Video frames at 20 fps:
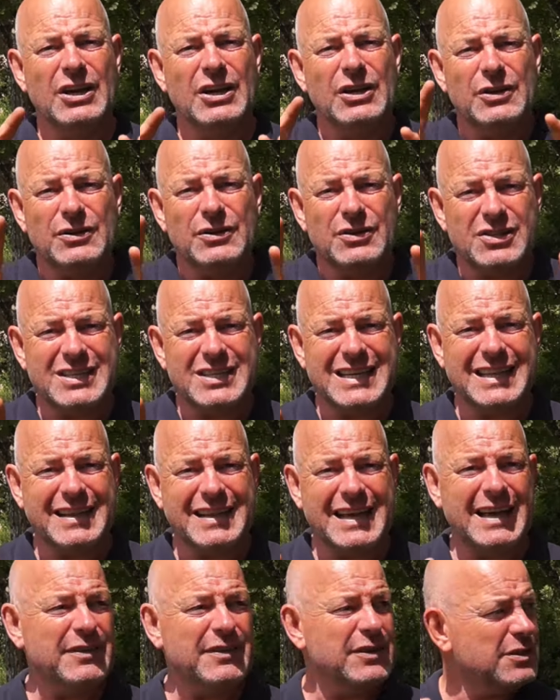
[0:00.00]
You can sit
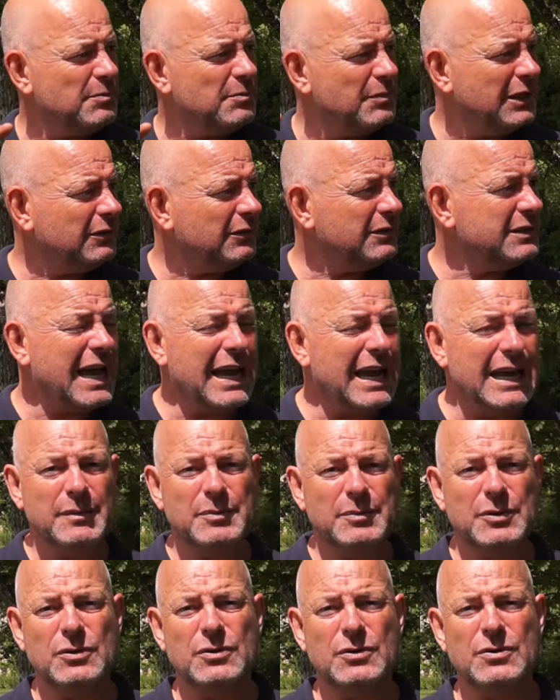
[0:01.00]
there. There's some little
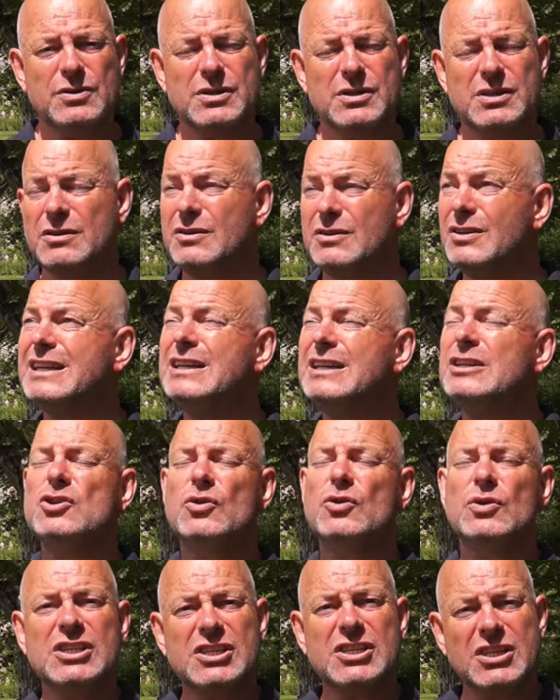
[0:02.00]
tables so you can
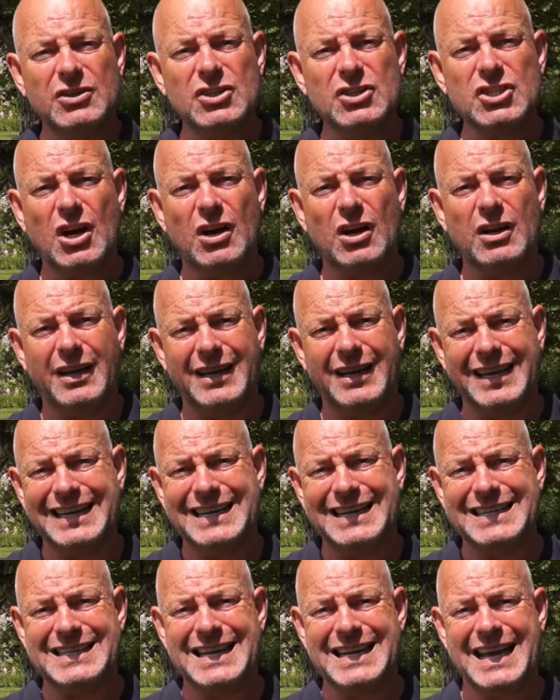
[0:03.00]
enjoy sunshine like it
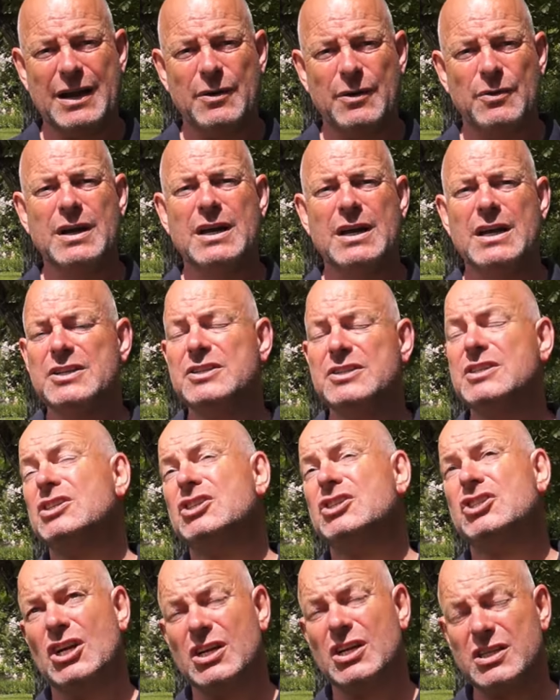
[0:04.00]
is now. This is
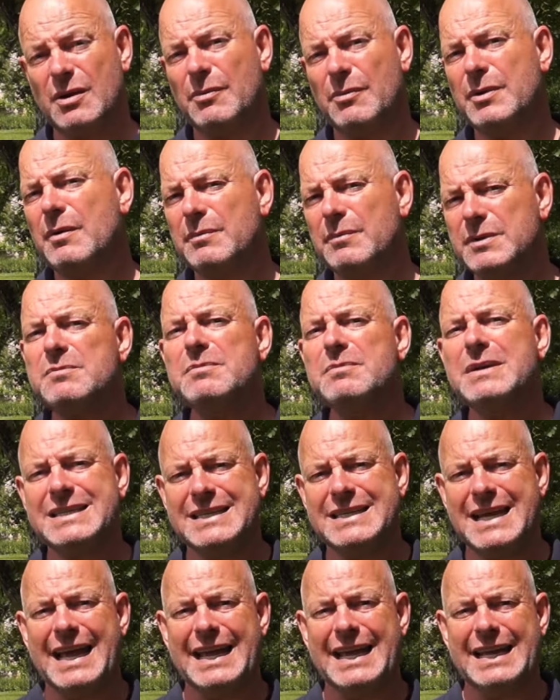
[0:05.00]
just coming up to
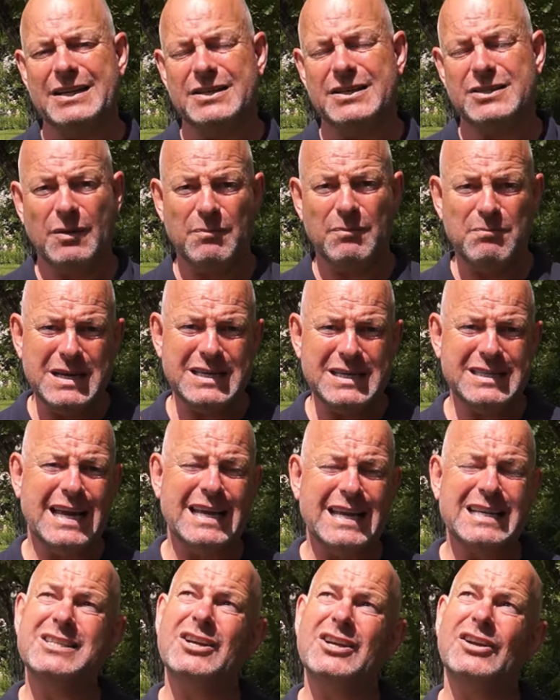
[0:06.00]
midday. So
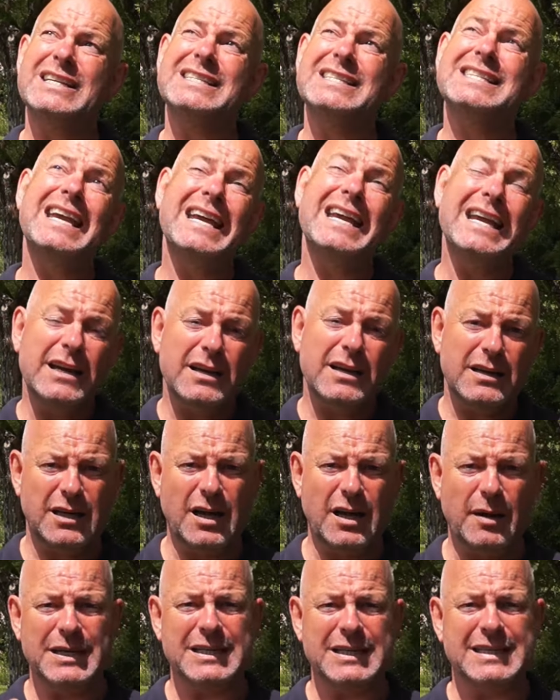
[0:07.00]
midday sun is here
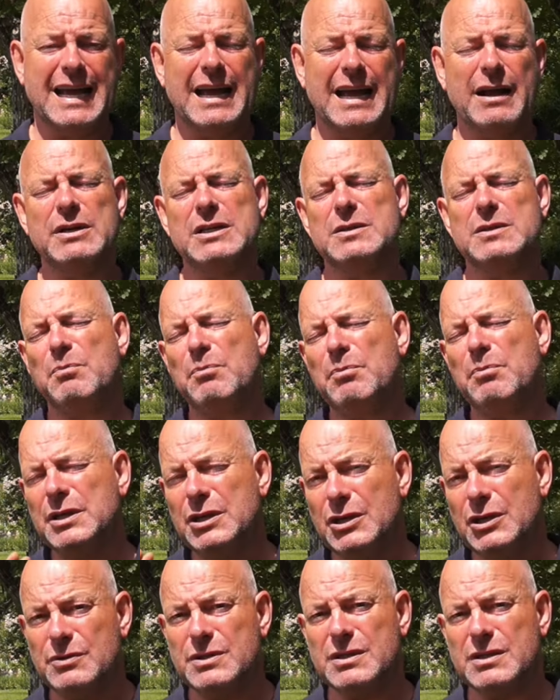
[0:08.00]
coming down. It's
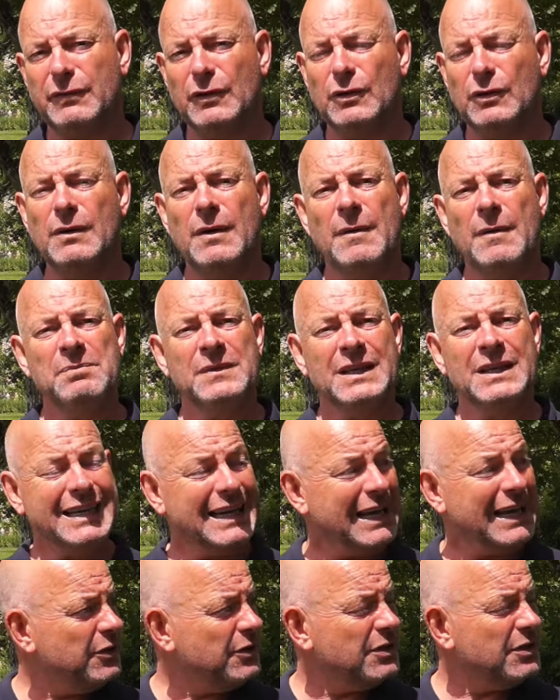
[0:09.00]
beautiful.
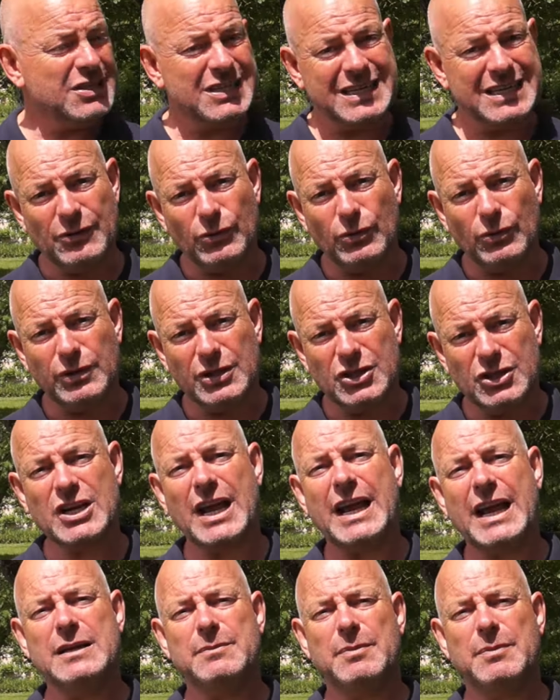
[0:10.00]
Again, you can see all the
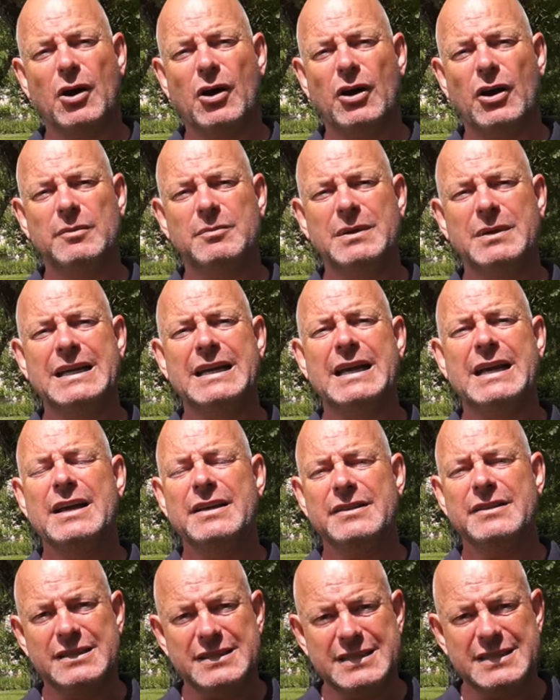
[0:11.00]
shade behind me,
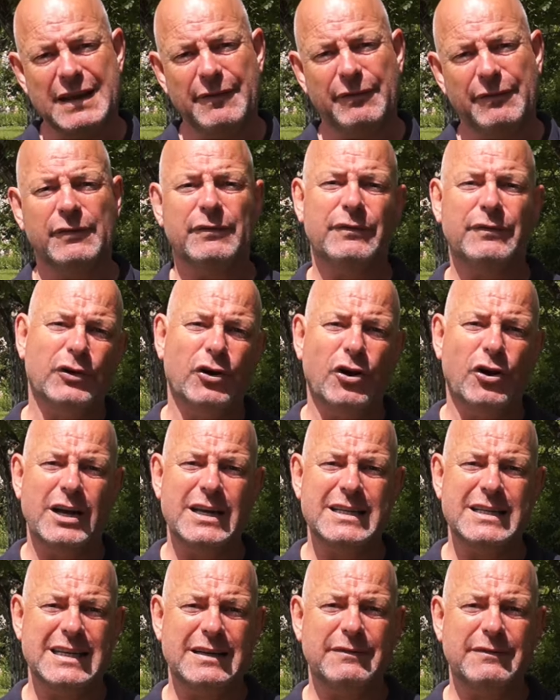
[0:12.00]
the different
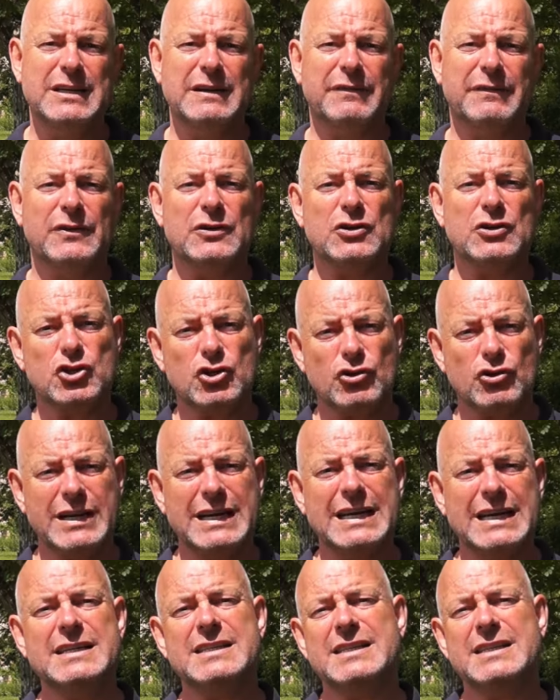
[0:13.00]
variety of different
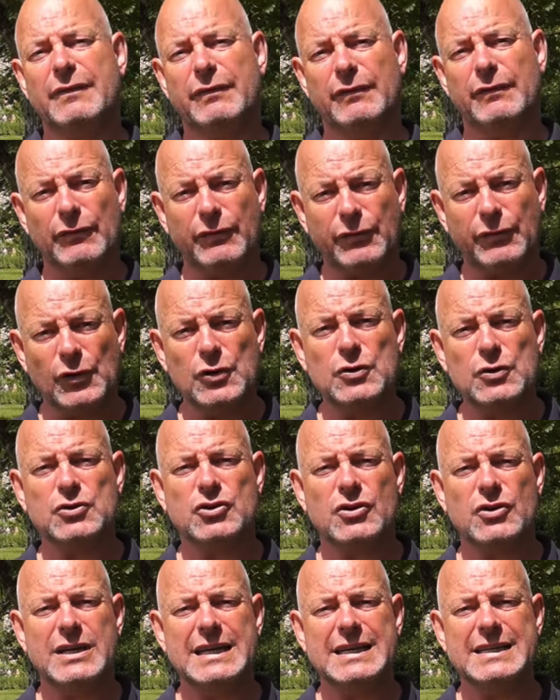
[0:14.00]
trees, different fruit
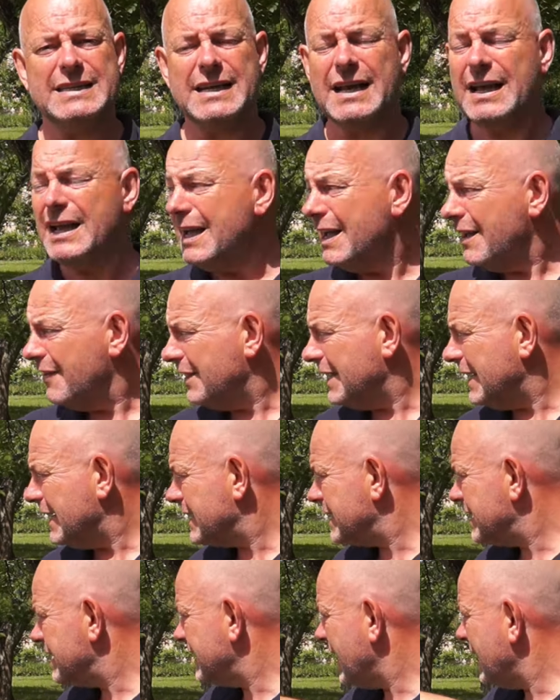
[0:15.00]
trees, the
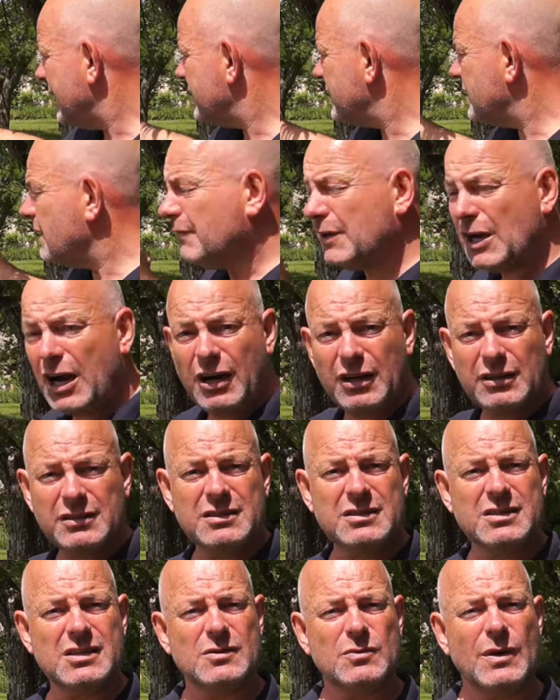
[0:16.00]
extensive
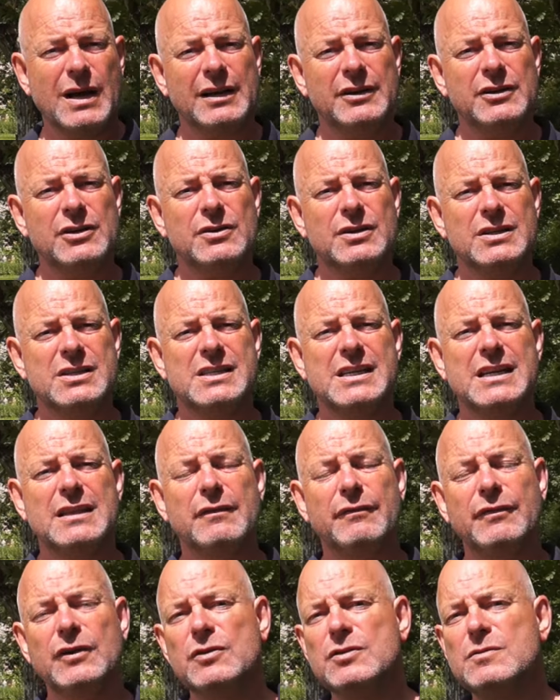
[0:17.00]
gardens as well. And you can see the
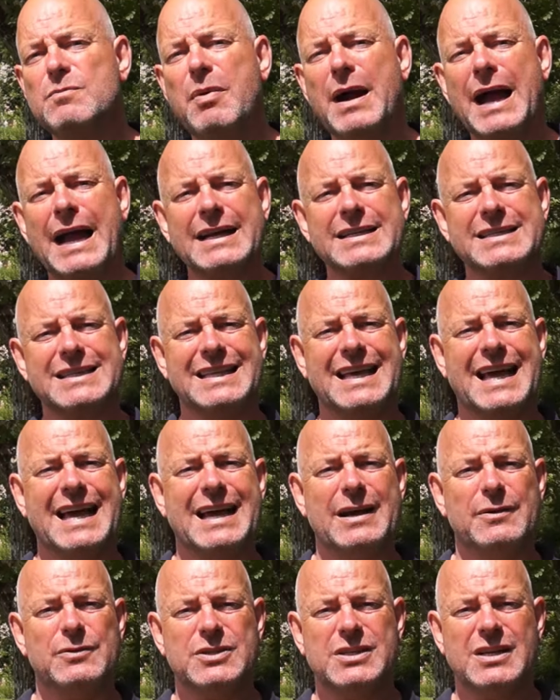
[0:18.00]
views back to the
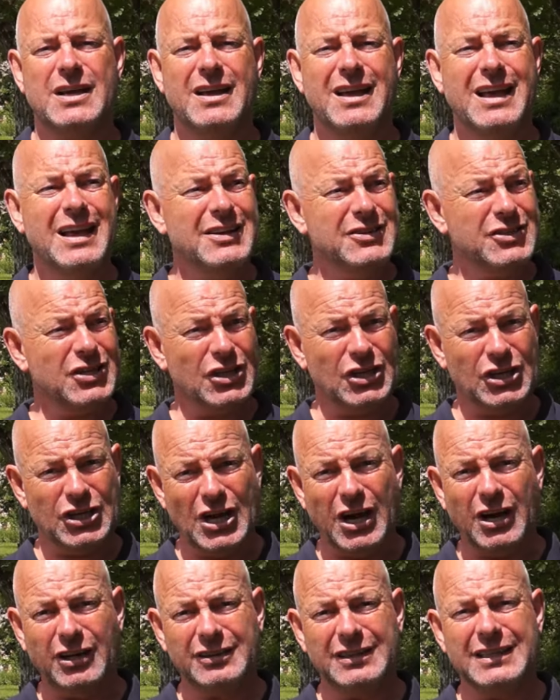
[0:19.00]
house. So the
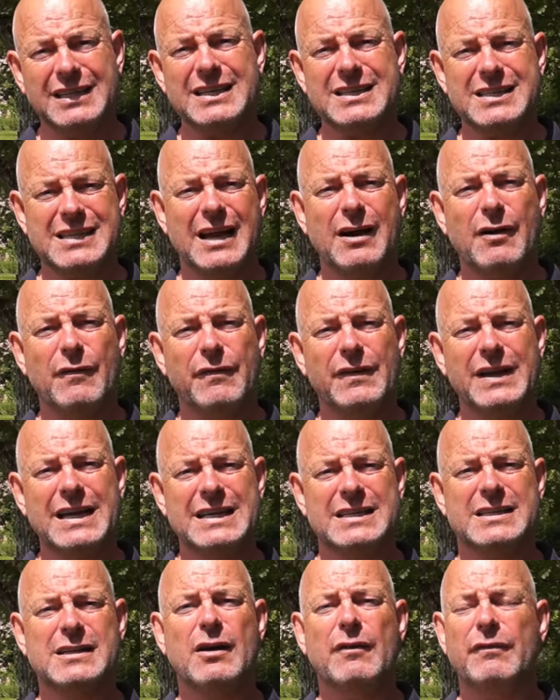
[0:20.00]
garden itself
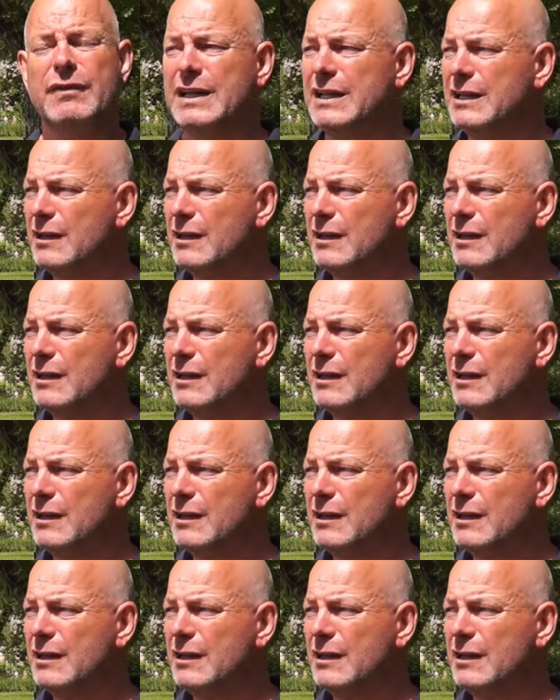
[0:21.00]
is lovely.